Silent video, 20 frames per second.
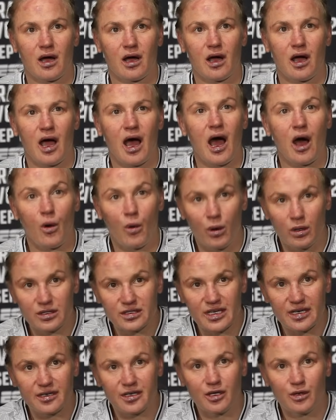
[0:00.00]
how
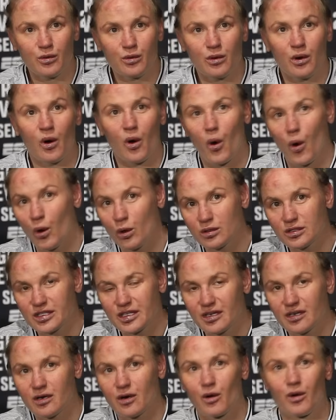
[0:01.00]
old are you,
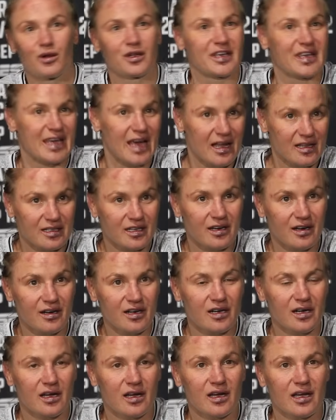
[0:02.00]
older or
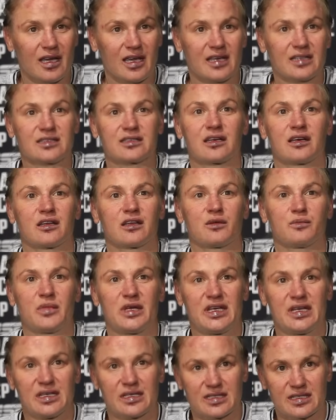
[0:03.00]
younger, it's gonna
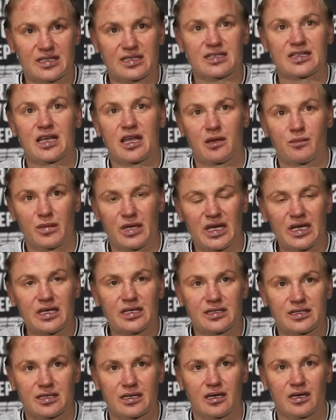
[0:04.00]
be the same
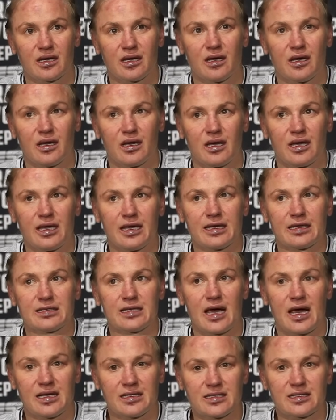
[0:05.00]
easy. And
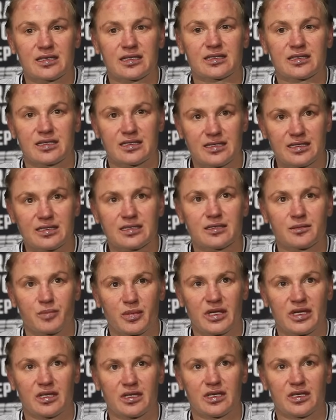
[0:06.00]
I think the
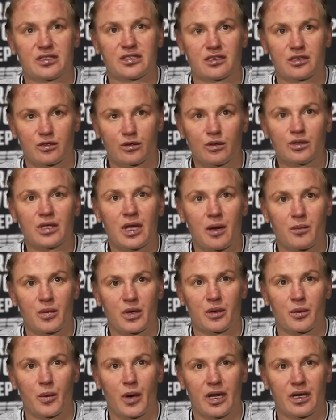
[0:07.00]
discipline is the rule
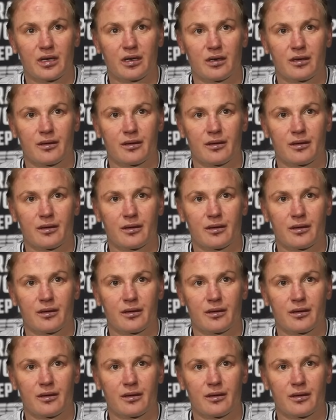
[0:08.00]
number one.